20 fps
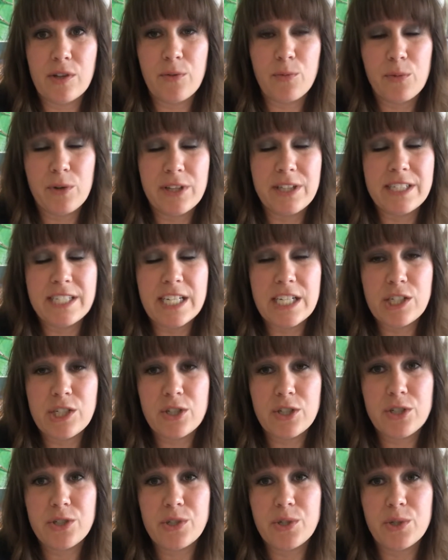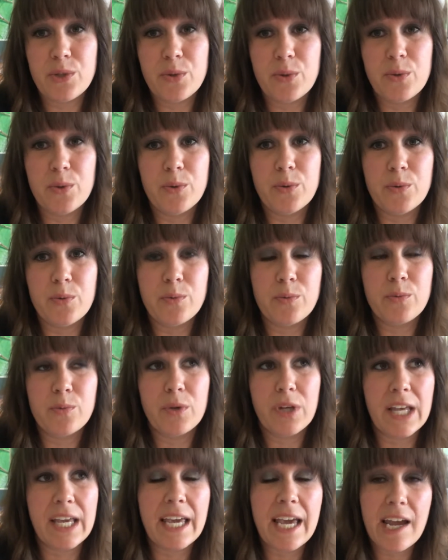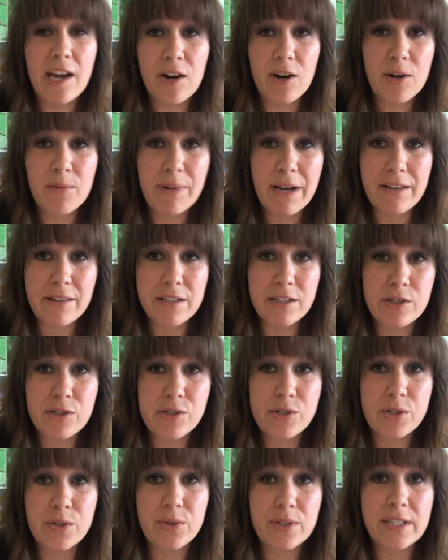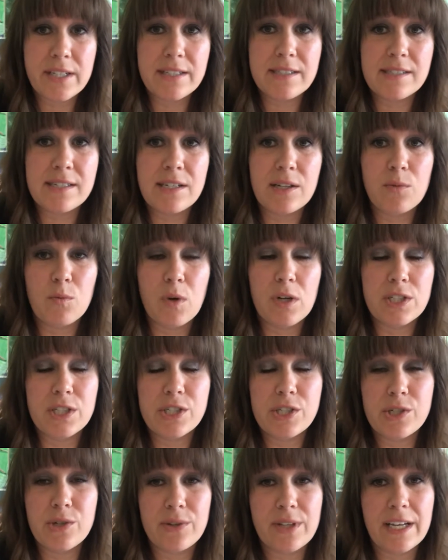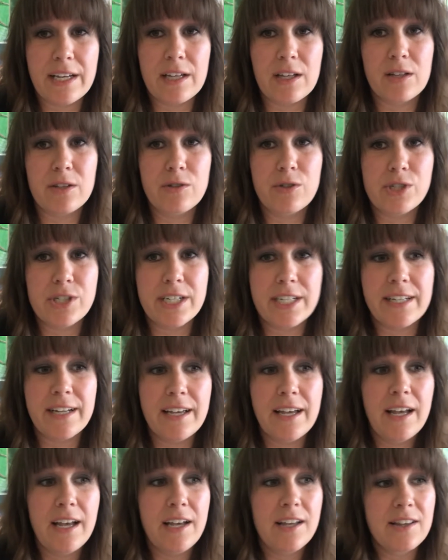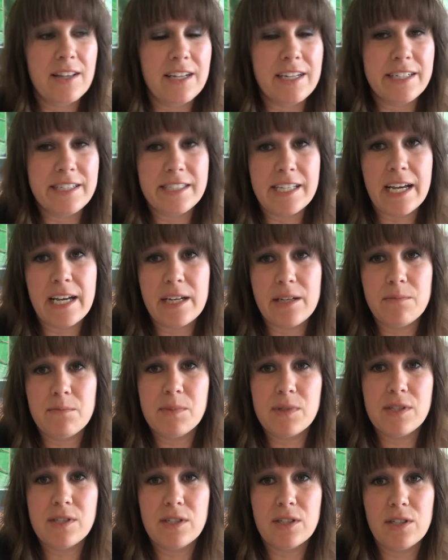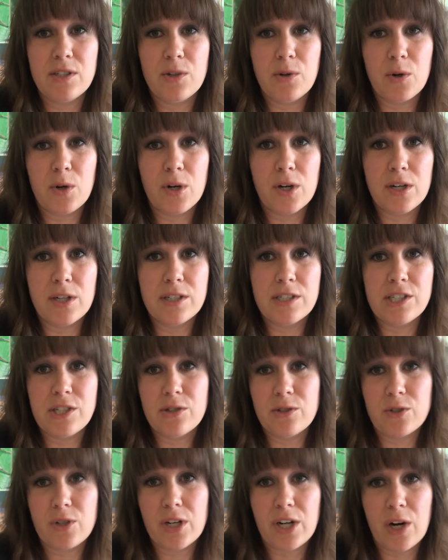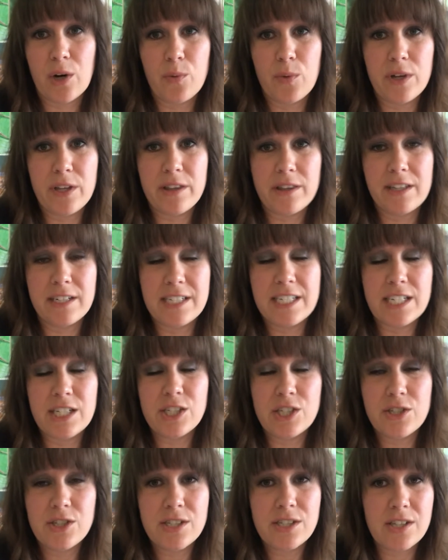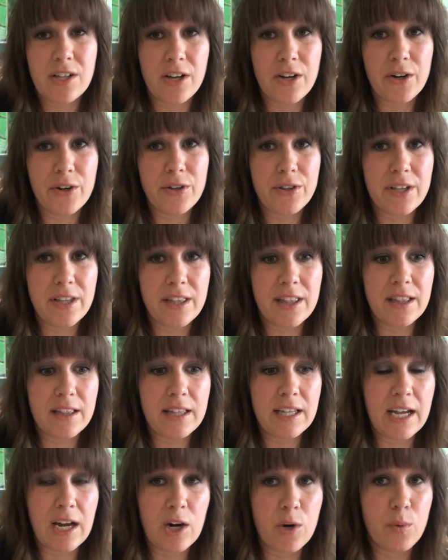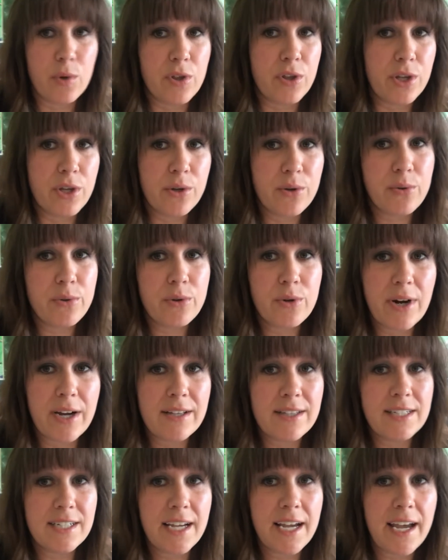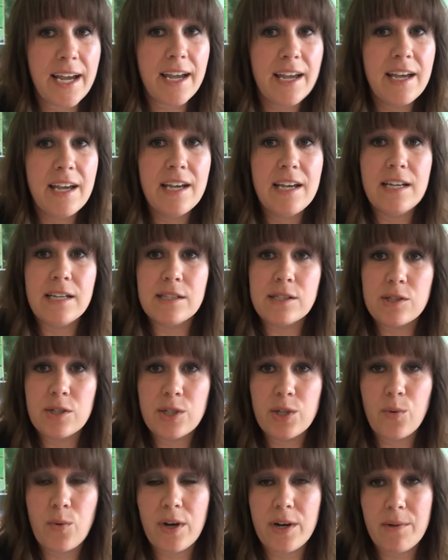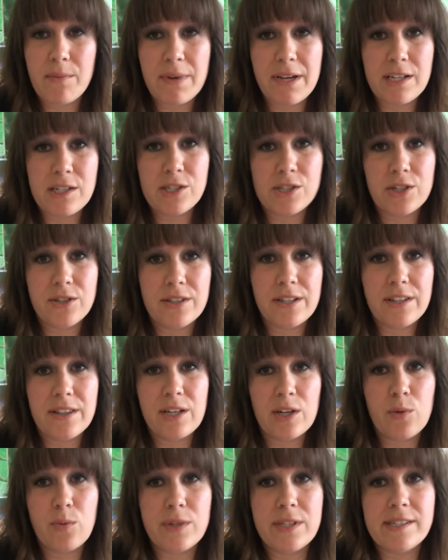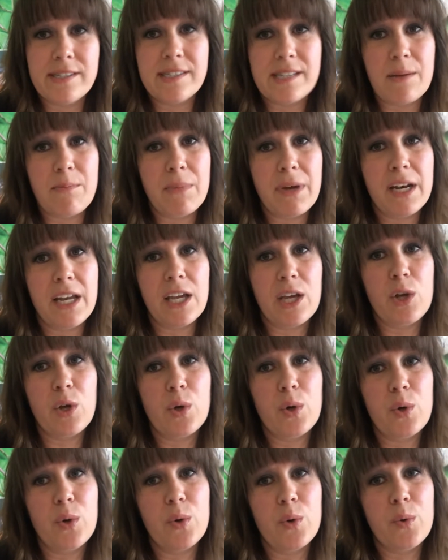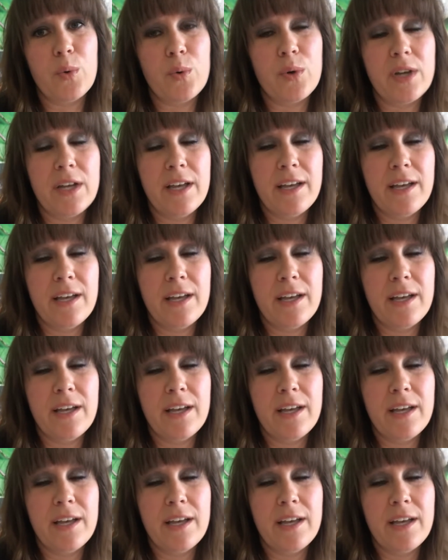with teachers who really care about their students and want to show that inclusion. A lot of times your children are with the teachers longer than they are with you throughout the day, and so you want to make sure that they're with somebody who